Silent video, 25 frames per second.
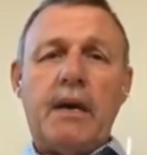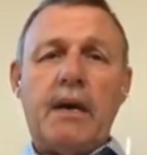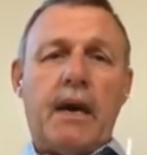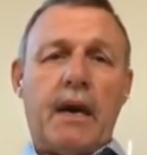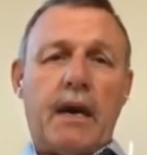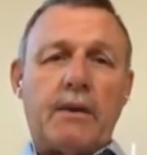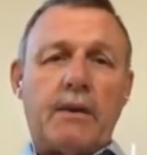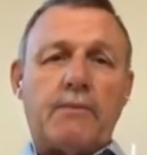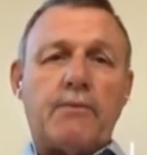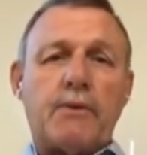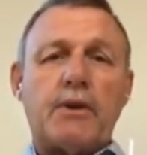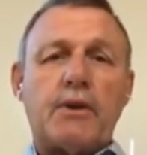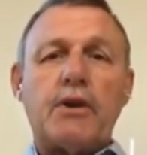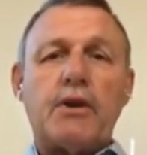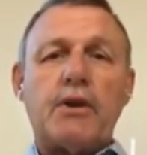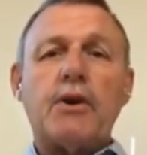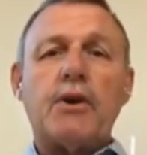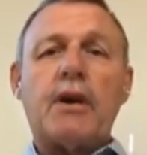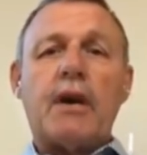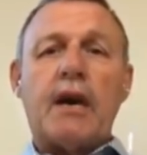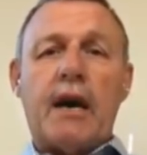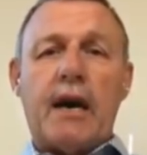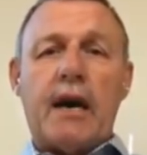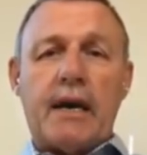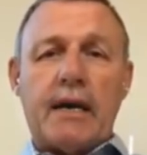It would
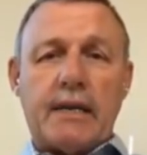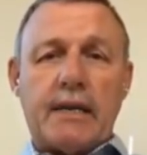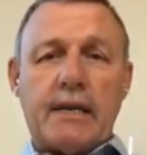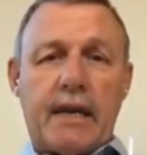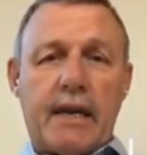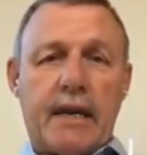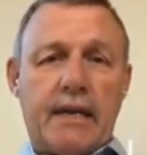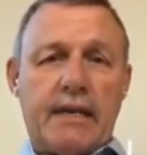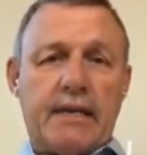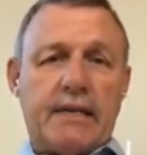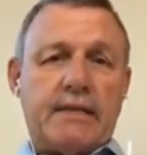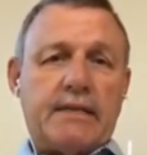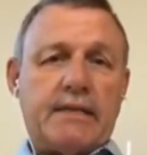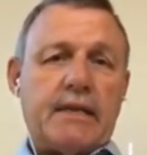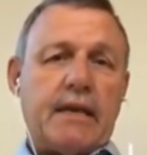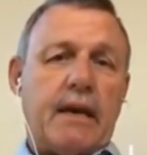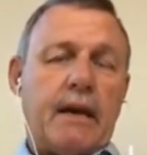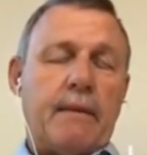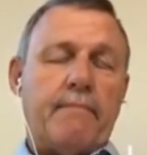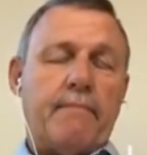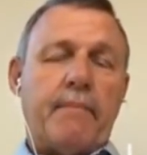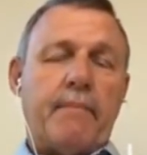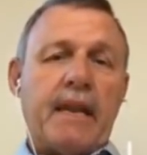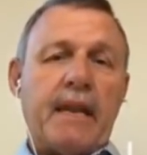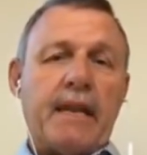look at his
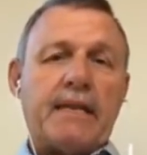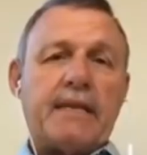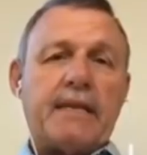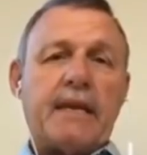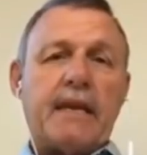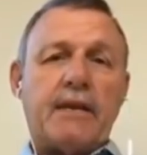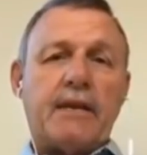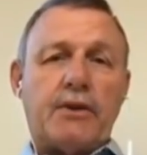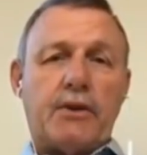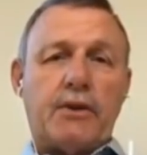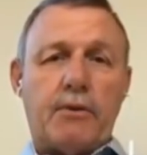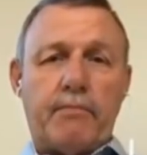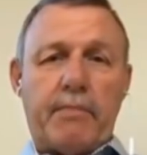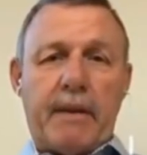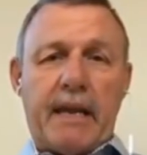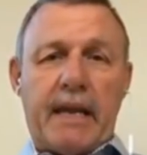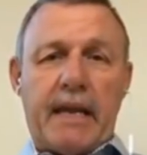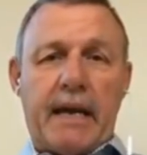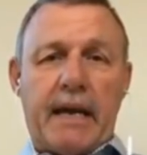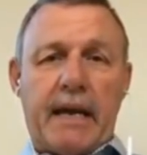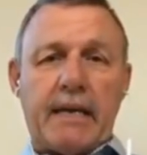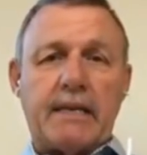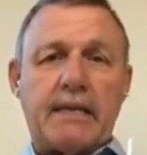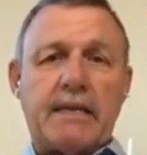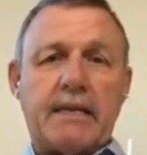ability to
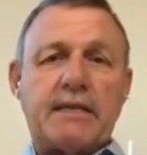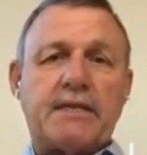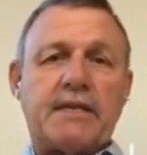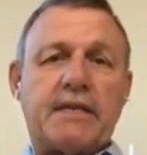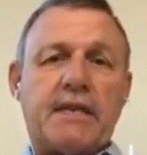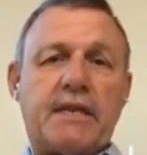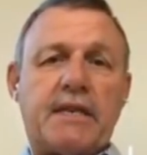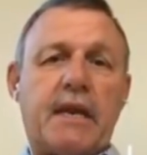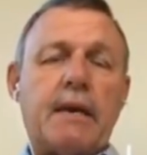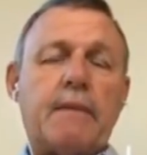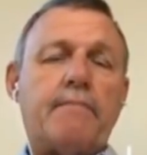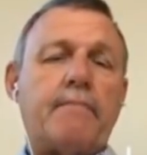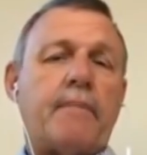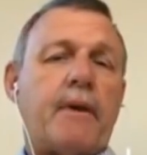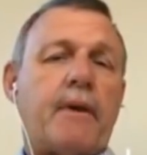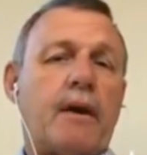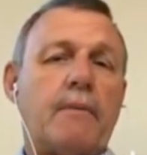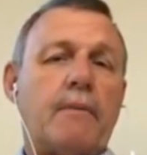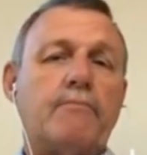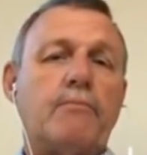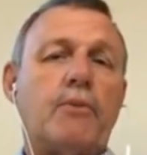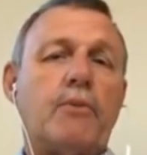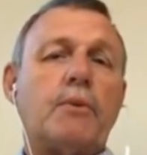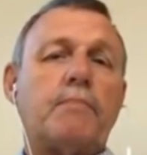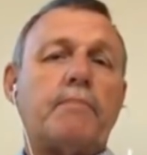plan an escape,
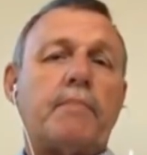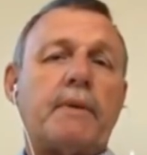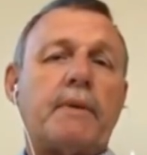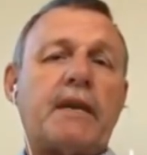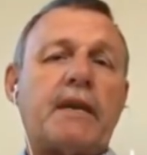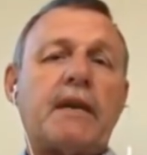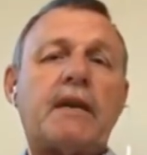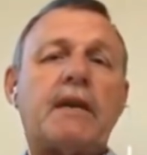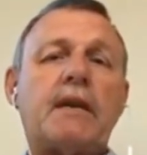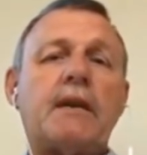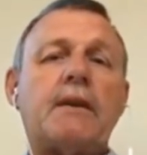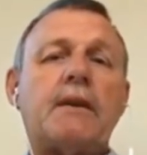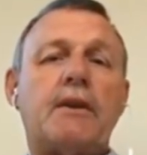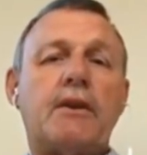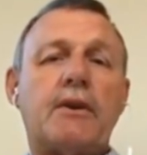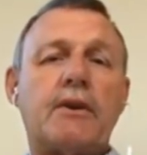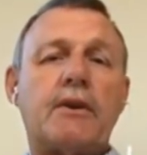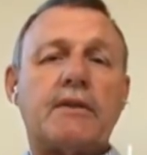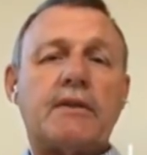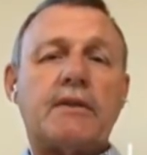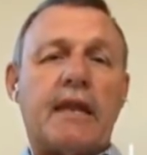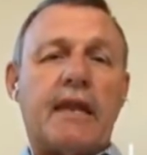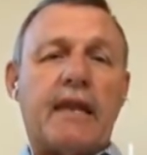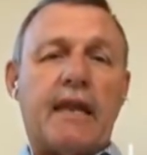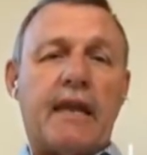and more particularly, look
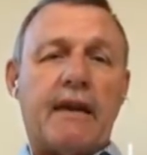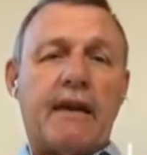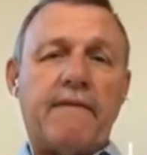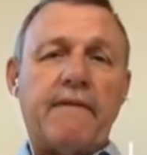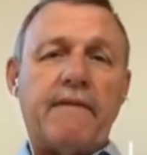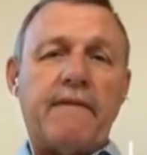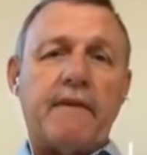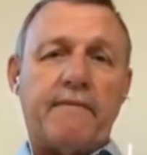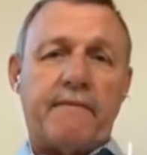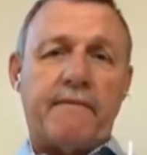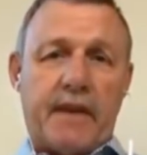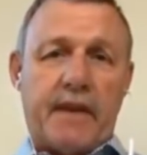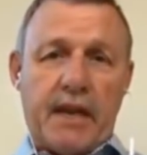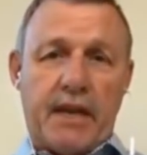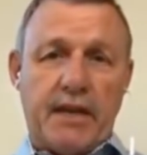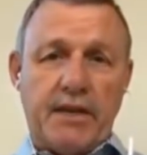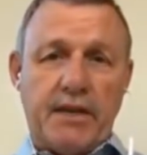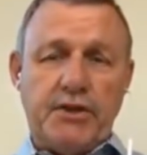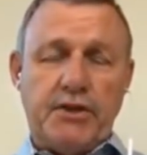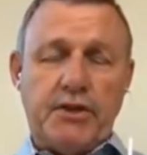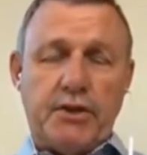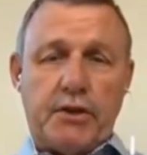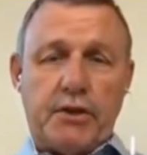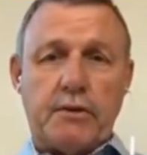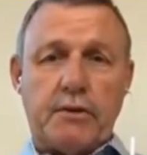at the level of
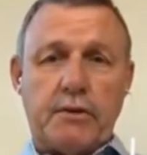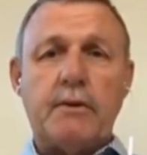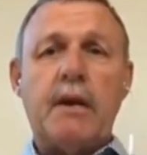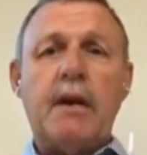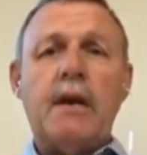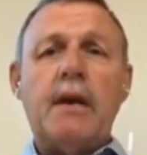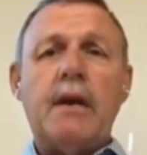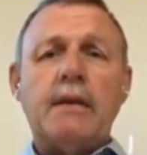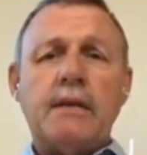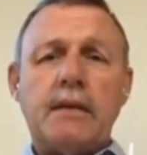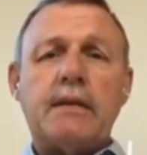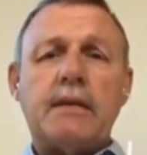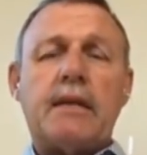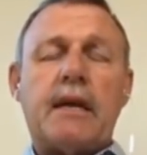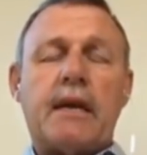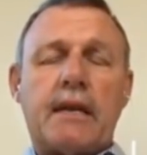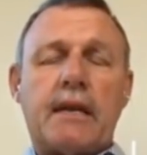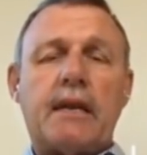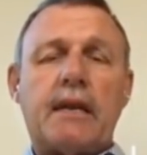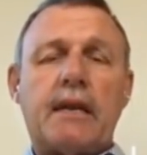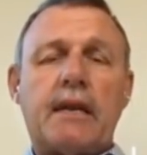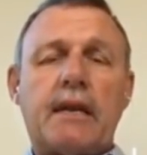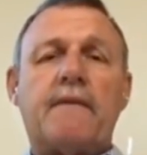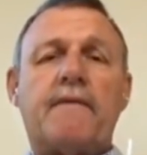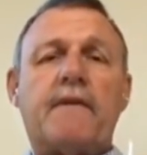danger that that
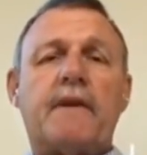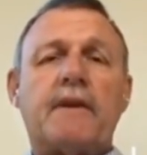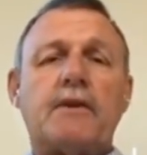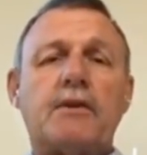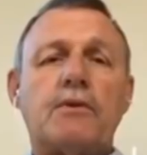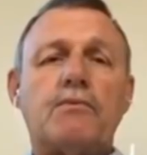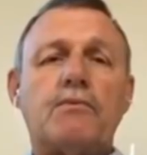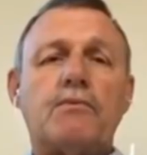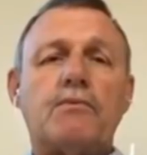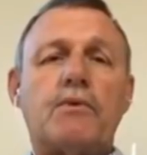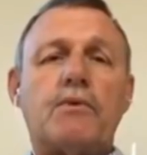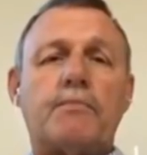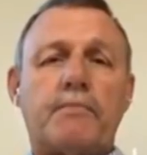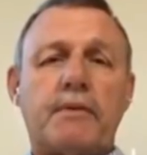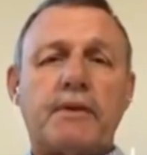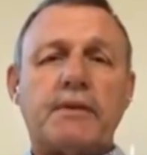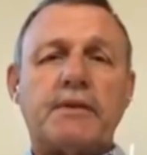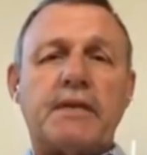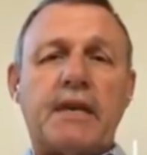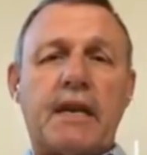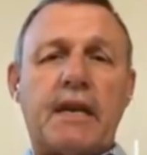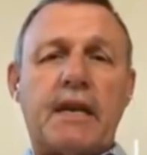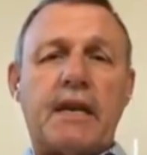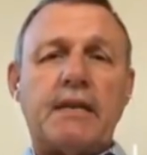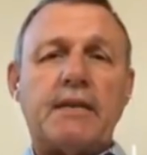individual would
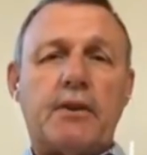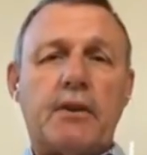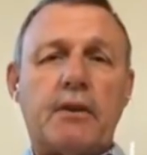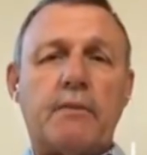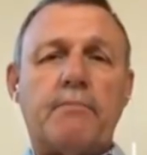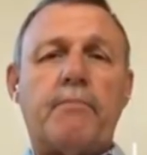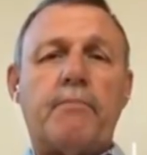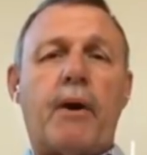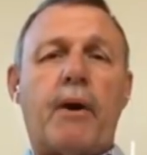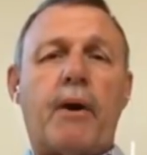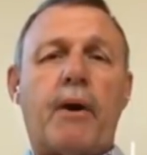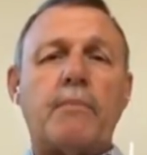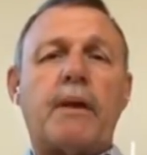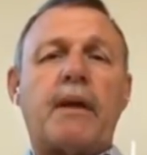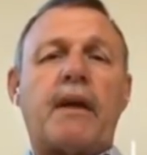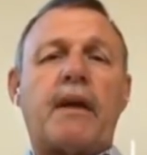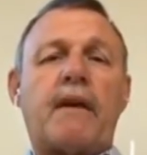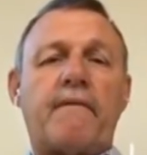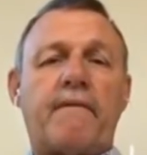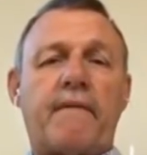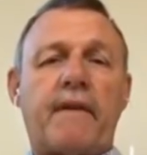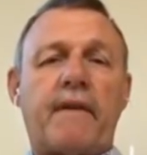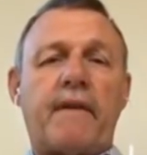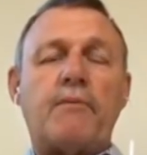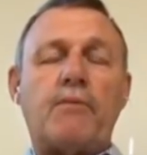present to the public
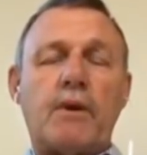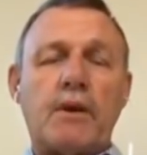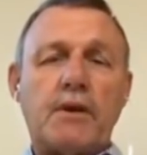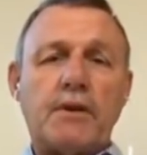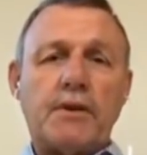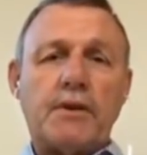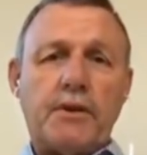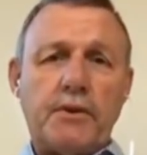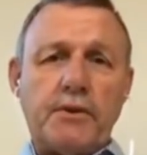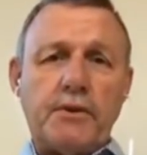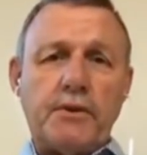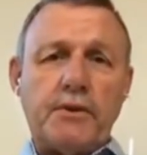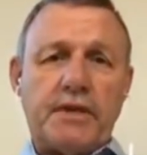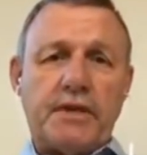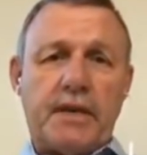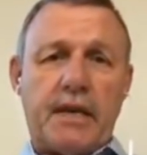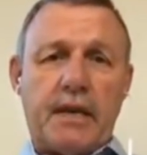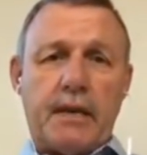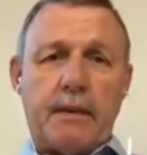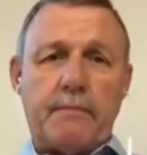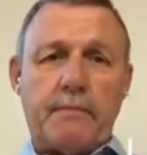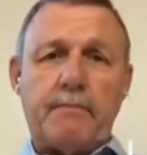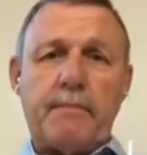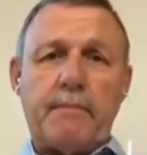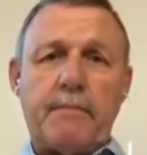if he were to
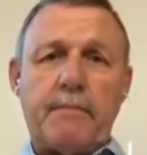escape.